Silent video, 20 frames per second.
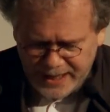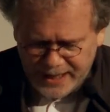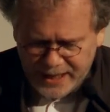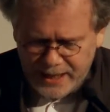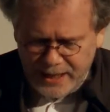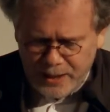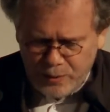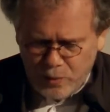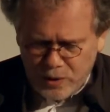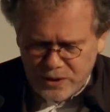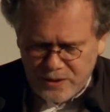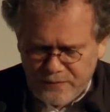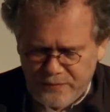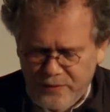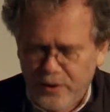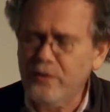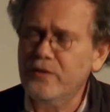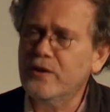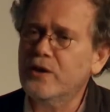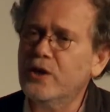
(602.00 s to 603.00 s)
He was
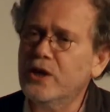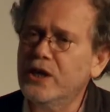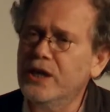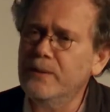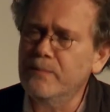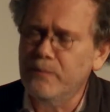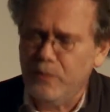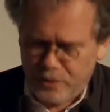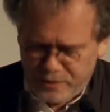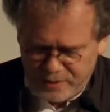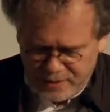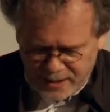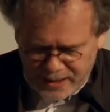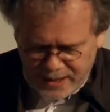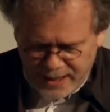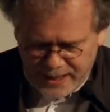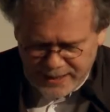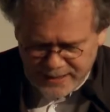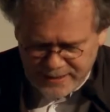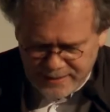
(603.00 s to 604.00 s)
further
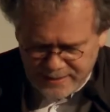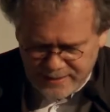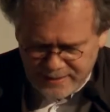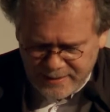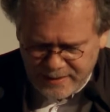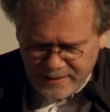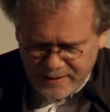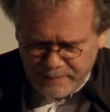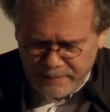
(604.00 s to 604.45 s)
immortalized